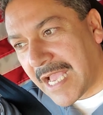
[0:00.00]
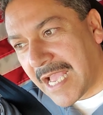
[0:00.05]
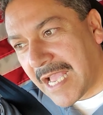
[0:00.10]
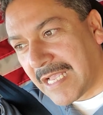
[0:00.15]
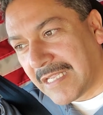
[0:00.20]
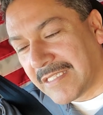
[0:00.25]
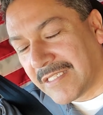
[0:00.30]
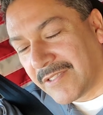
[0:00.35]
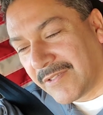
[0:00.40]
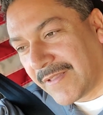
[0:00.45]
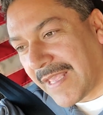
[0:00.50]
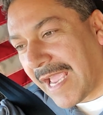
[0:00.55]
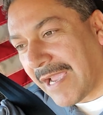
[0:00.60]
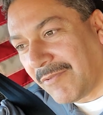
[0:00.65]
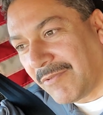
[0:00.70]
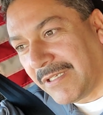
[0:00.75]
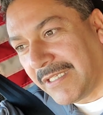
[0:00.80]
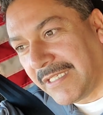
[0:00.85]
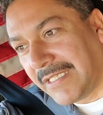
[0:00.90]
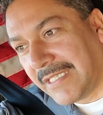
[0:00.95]
So
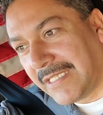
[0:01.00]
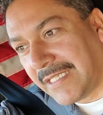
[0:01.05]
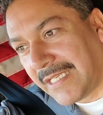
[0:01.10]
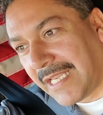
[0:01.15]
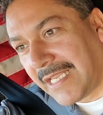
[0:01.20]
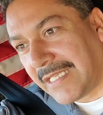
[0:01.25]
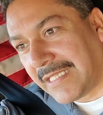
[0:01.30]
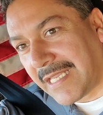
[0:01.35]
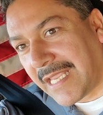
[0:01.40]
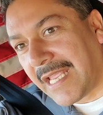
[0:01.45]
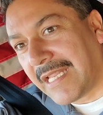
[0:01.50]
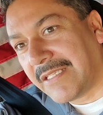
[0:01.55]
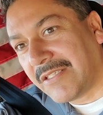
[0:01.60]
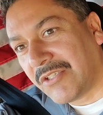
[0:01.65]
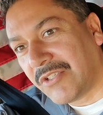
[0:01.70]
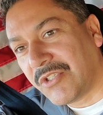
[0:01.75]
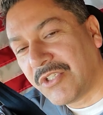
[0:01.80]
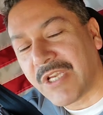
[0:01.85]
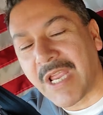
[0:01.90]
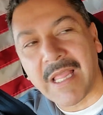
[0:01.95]
that one,
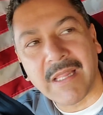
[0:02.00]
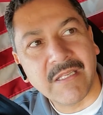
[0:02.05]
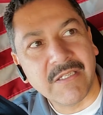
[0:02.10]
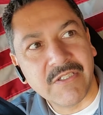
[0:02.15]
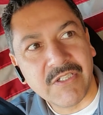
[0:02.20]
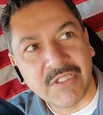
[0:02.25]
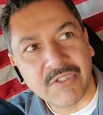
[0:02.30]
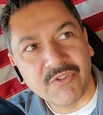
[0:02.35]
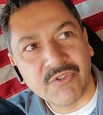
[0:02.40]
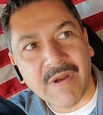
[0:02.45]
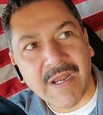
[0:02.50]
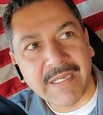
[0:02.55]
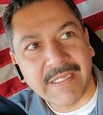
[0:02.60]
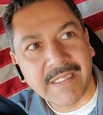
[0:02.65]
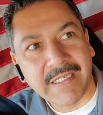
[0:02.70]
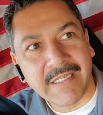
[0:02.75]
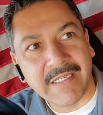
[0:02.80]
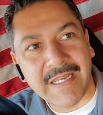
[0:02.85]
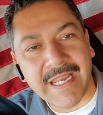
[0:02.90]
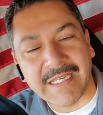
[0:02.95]
it's challenging trying
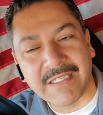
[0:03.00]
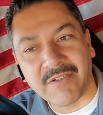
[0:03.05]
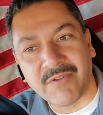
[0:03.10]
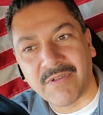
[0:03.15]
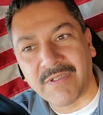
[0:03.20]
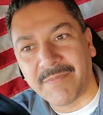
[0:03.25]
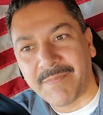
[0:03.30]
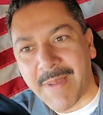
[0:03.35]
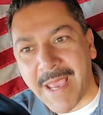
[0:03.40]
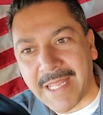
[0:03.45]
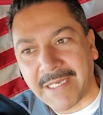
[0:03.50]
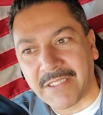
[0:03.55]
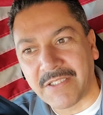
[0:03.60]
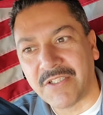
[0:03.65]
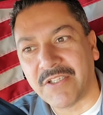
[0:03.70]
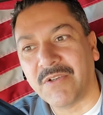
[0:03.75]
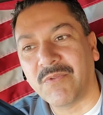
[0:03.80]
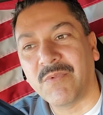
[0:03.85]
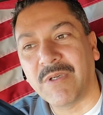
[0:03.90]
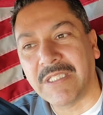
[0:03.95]
to connect to it and
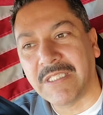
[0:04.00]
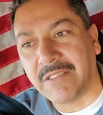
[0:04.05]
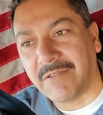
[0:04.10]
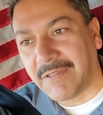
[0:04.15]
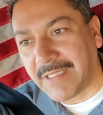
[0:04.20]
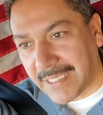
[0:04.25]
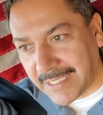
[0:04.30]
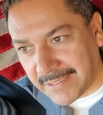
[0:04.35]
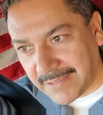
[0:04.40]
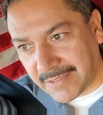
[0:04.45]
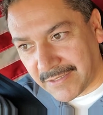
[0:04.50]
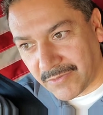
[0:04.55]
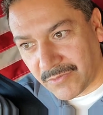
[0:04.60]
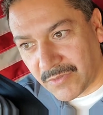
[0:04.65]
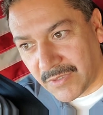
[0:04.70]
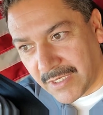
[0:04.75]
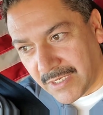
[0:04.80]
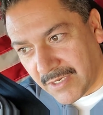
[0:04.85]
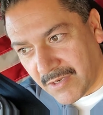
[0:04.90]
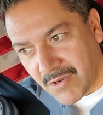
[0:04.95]
manage it when you need to.
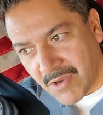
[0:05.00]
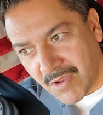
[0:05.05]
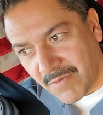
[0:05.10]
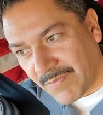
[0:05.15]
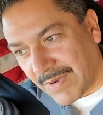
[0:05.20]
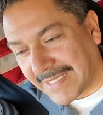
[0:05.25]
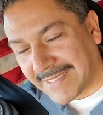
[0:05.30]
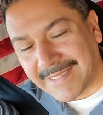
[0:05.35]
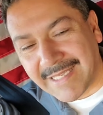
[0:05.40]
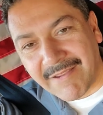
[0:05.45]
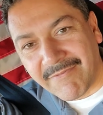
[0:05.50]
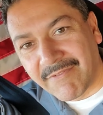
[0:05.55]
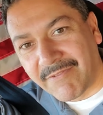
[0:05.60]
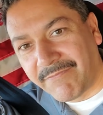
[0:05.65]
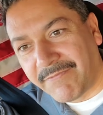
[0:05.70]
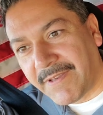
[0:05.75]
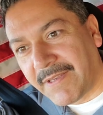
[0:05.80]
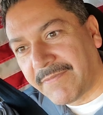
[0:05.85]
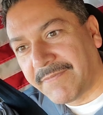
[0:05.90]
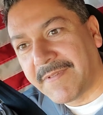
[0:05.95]
My
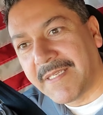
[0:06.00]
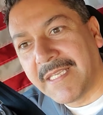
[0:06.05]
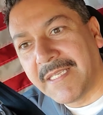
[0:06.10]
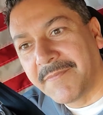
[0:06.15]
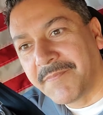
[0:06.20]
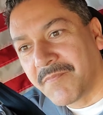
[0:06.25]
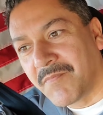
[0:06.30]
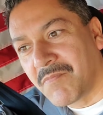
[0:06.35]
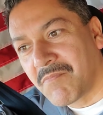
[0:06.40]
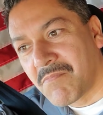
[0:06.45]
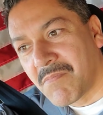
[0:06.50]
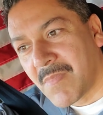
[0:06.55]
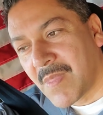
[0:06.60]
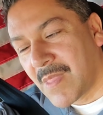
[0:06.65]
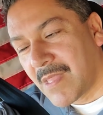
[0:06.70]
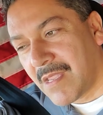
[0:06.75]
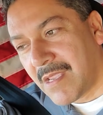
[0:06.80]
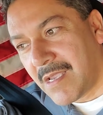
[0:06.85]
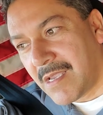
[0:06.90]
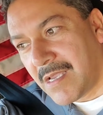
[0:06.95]
750,
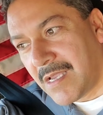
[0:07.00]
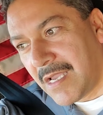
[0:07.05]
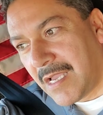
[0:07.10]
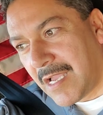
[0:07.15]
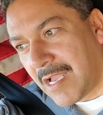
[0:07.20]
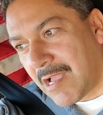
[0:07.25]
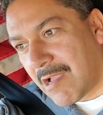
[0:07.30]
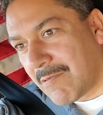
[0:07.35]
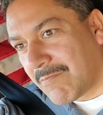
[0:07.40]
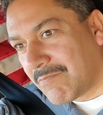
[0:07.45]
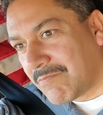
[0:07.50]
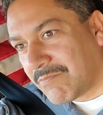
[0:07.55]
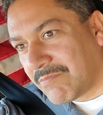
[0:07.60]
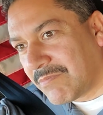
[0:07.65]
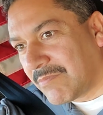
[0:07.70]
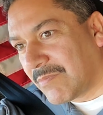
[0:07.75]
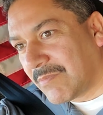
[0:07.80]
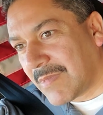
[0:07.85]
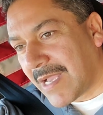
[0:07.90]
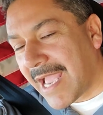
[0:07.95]

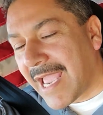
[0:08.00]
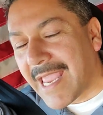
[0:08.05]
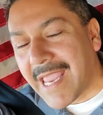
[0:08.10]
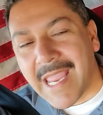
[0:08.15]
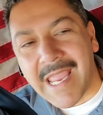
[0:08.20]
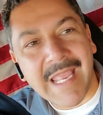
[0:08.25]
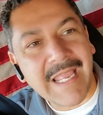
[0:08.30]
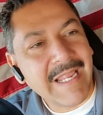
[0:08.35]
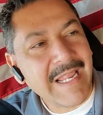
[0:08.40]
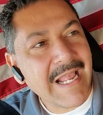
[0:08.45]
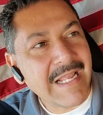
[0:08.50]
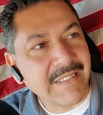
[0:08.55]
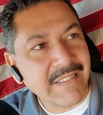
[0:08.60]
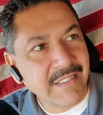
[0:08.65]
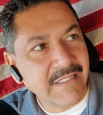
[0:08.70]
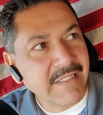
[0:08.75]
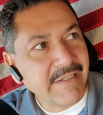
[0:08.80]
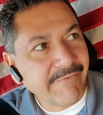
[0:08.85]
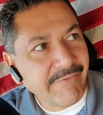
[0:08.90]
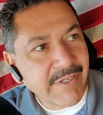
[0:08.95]
it has
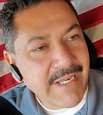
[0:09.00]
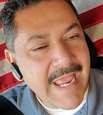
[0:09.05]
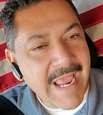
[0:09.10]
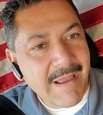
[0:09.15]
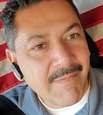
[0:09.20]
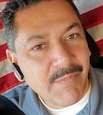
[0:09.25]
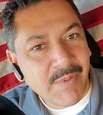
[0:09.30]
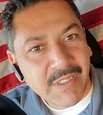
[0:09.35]
a different app,